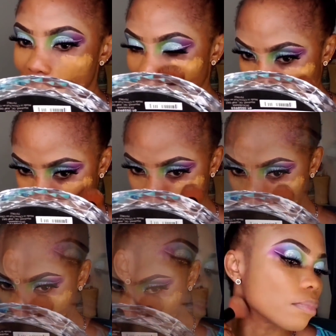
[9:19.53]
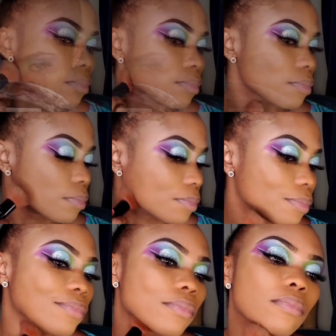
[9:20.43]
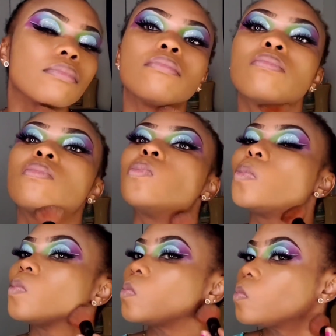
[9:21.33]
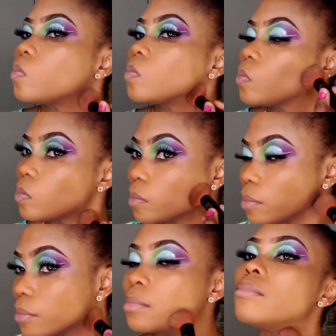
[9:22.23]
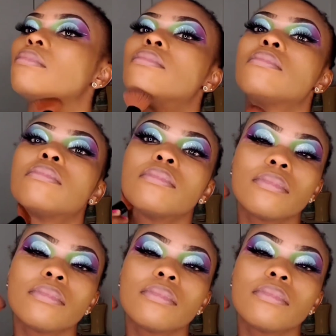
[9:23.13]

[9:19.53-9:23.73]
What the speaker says: down below so that you see the products that I use.